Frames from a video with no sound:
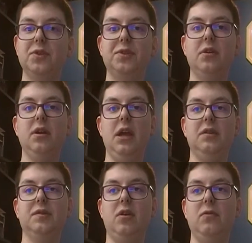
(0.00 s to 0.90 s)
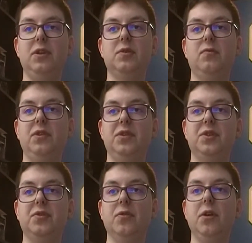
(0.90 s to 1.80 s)
start, as always, with the
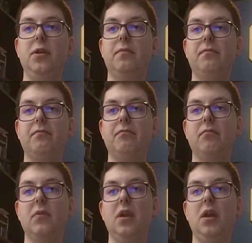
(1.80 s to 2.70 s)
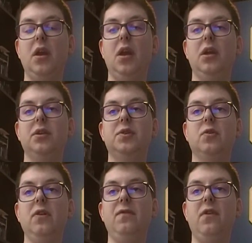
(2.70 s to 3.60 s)
story. The
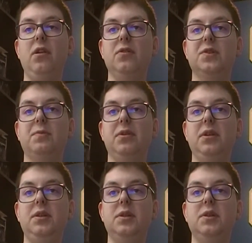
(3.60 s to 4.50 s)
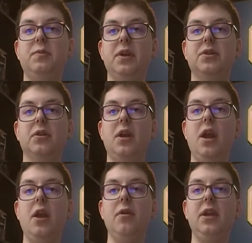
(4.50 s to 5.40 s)
story follows Police Inspector
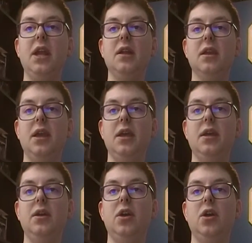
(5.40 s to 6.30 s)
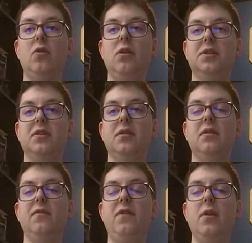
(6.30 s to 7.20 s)
Harry Callahan, who has a
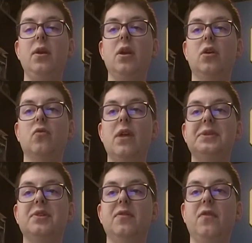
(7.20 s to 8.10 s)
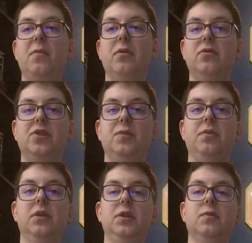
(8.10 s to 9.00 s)
very aggressive approach to
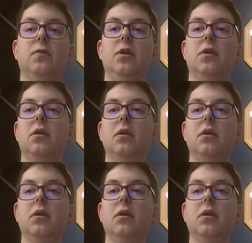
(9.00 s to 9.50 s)
police work,